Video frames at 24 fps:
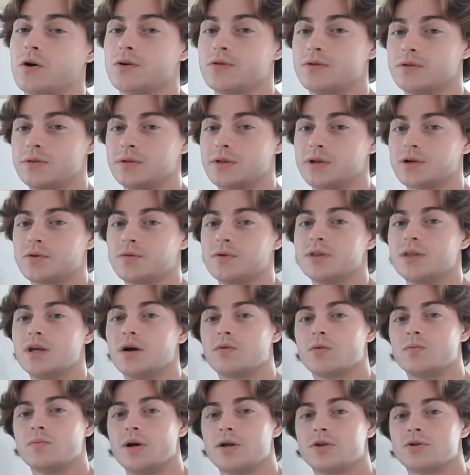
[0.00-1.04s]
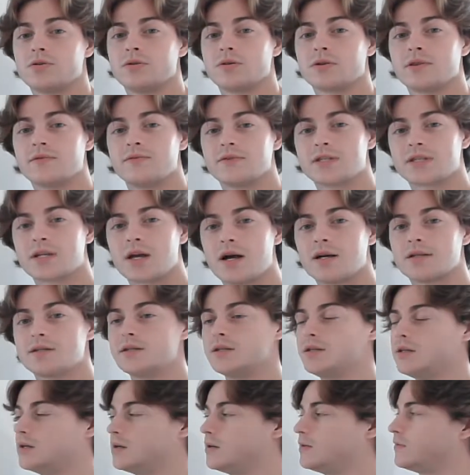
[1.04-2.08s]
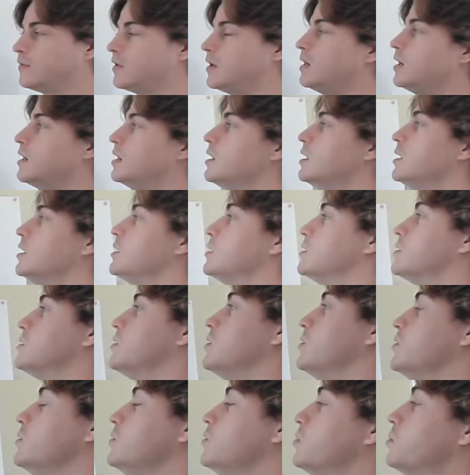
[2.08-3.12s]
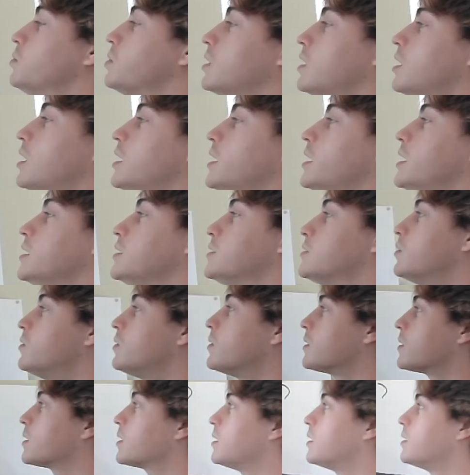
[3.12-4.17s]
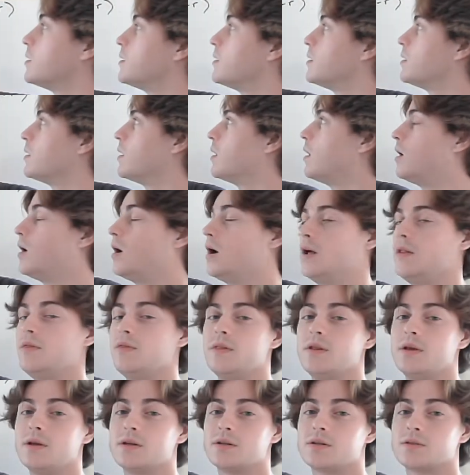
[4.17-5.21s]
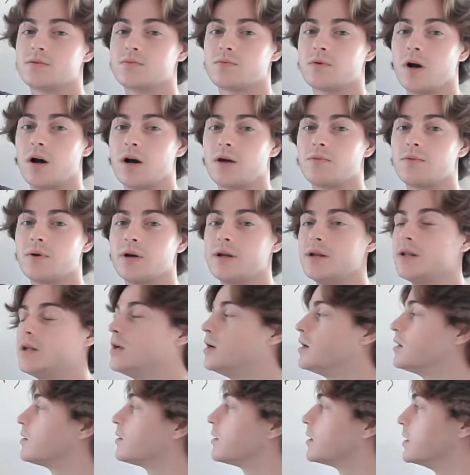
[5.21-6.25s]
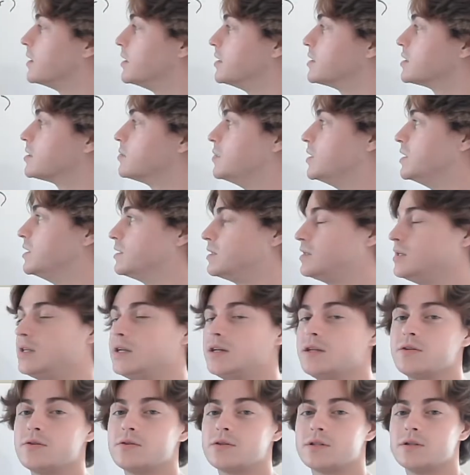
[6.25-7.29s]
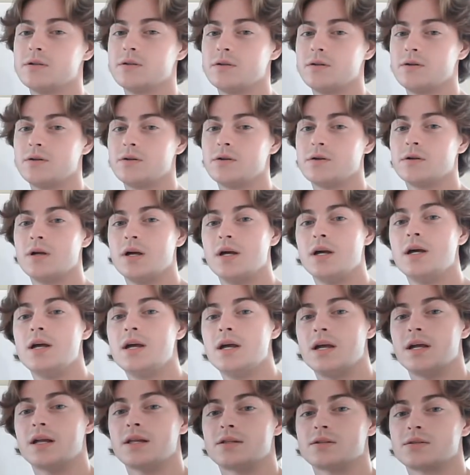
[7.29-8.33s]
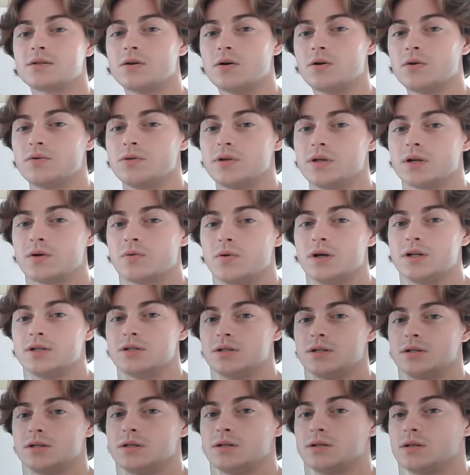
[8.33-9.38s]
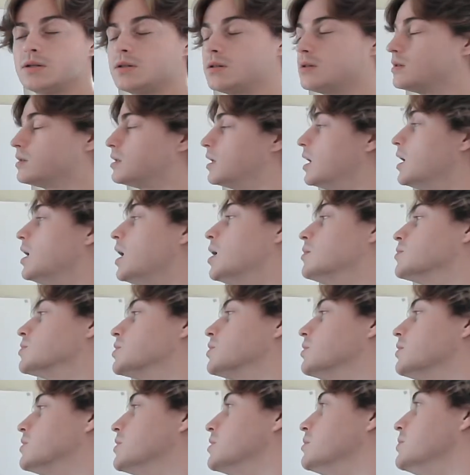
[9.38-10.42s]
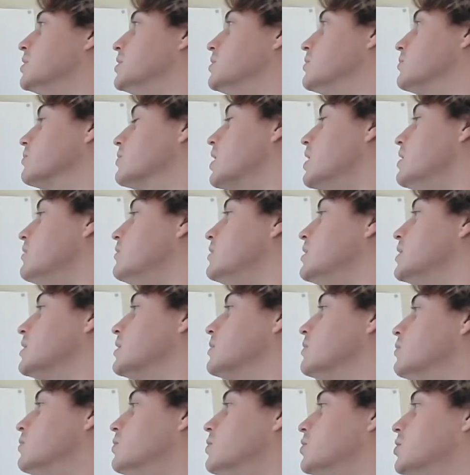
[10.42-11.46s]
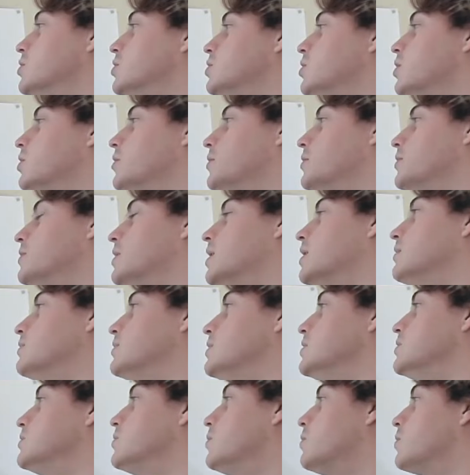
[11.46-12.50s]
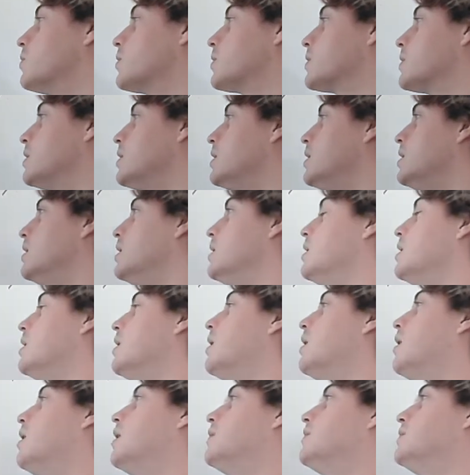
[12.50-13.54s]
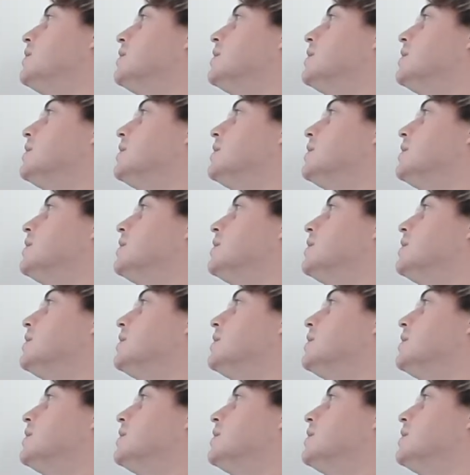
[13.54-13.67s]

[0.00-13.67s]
the liquid that we're measuring the viscosity of. So you apply a torque on this rod right here, and it spins the inner cylinder. And so the equation that I'm going to be deriving will show that the torque on the